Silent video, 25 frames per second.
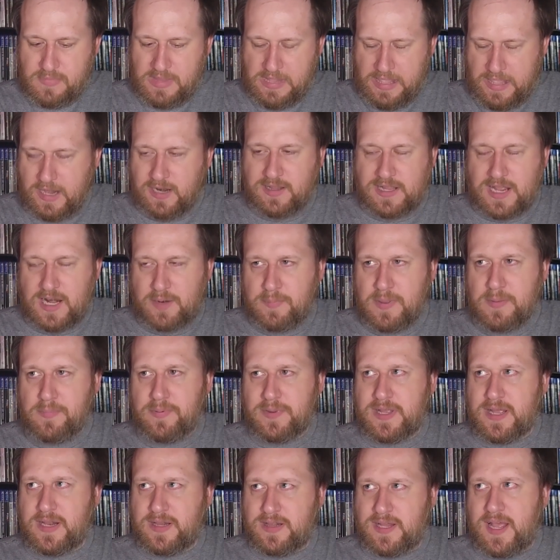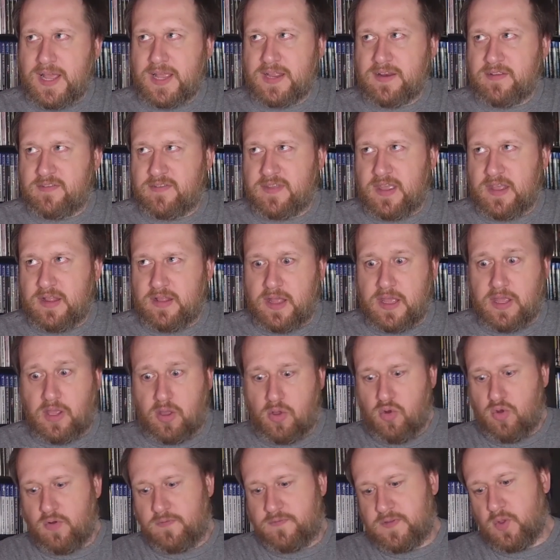And a lot of people online say, like,
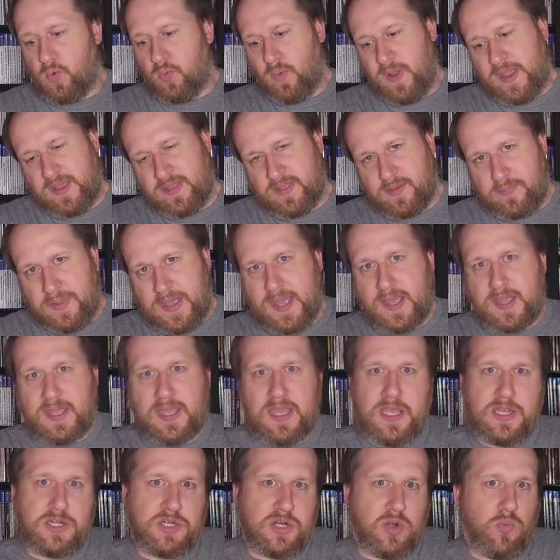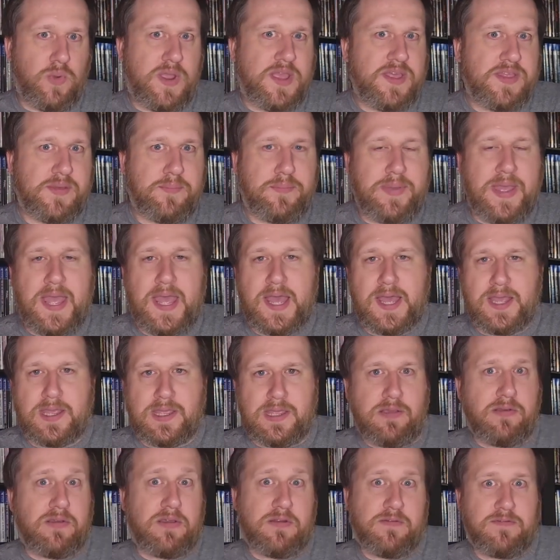oh, if you weigh the package or weigh the pack,
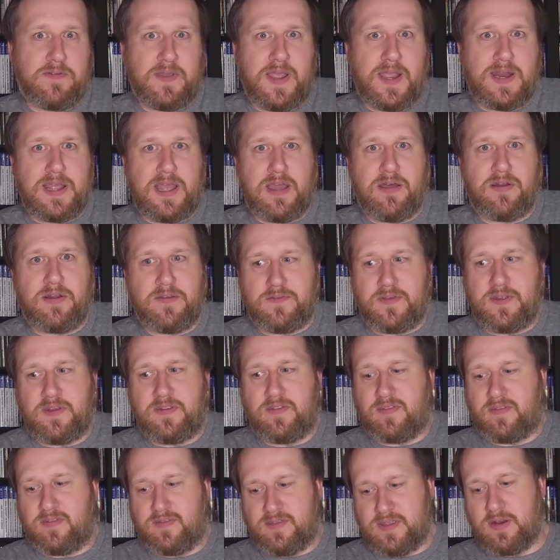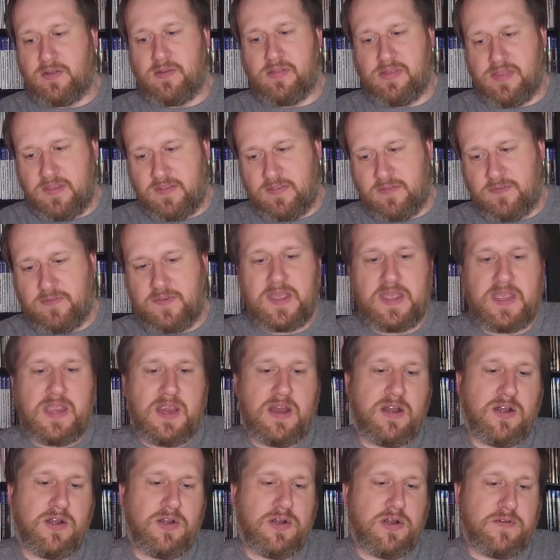you can find out if it's, this
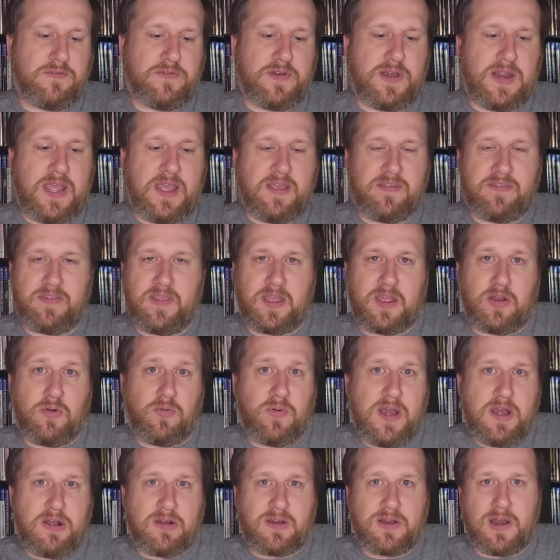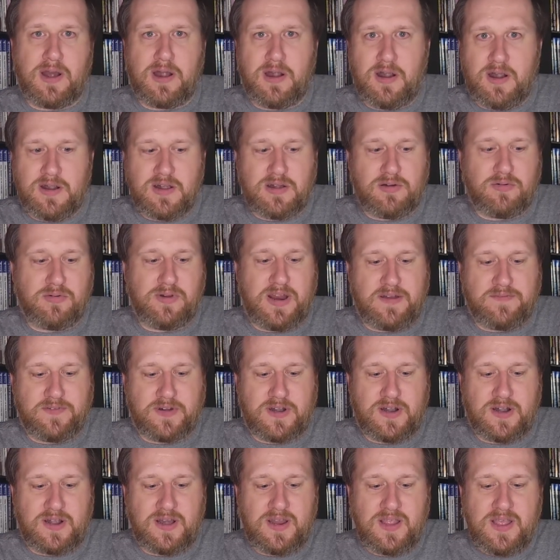figure or if it has, like, a rare card or
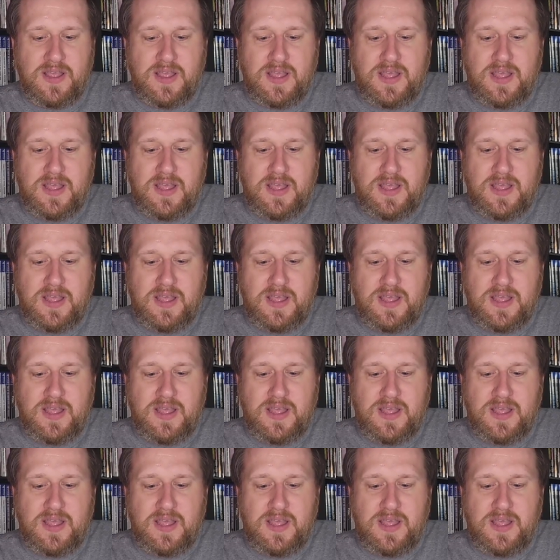whatever.